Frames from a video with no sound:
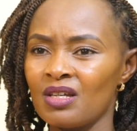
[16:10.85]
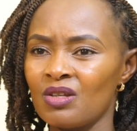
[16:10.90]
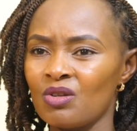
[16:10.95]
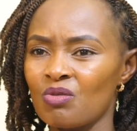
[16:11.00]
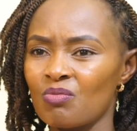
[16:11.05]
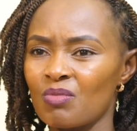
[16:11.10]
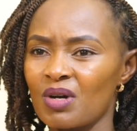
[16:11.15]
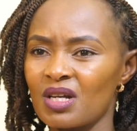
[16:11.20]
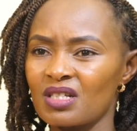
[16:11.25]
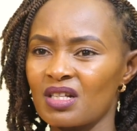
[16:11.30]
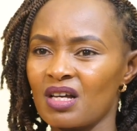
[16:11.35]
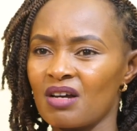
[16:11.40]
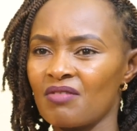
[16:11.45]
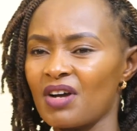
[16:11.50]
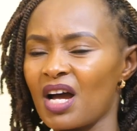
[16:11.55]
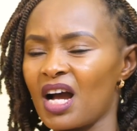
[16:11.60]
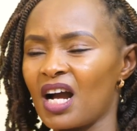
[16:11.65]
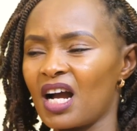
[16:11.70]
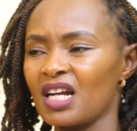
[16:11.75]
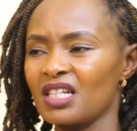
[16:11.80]
you must have
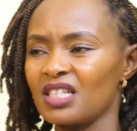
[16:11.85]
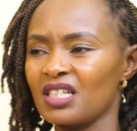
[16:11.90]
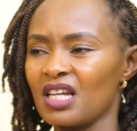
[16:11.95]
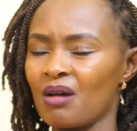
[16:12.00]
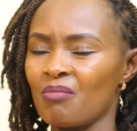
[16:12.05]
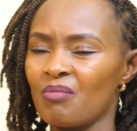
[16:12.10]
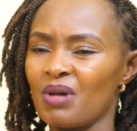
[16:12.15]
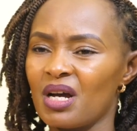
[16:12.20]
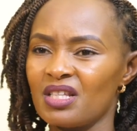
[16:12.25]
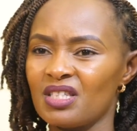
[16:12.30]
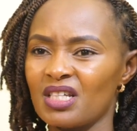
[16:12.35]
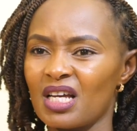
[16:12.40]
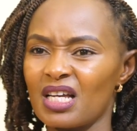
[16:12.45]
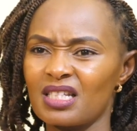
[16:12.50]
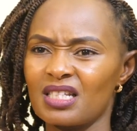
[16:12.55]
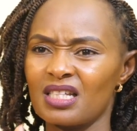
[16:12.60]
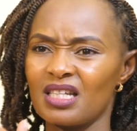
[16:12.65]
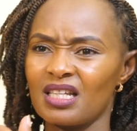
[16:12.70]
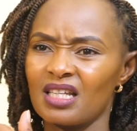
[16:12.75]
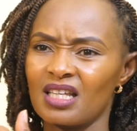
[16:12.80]
akachama
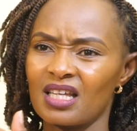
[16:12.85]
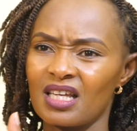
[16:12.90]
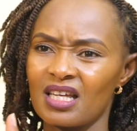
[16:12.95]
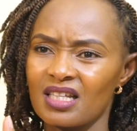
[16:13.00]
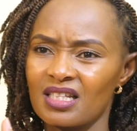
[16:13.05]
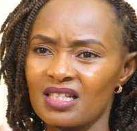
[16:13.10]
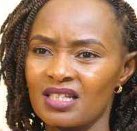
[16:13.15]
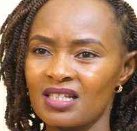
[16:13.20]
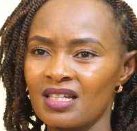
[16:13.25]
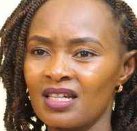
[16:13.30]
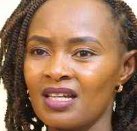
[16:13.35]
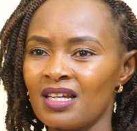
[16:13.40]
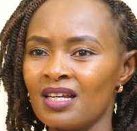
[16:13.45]
just in case.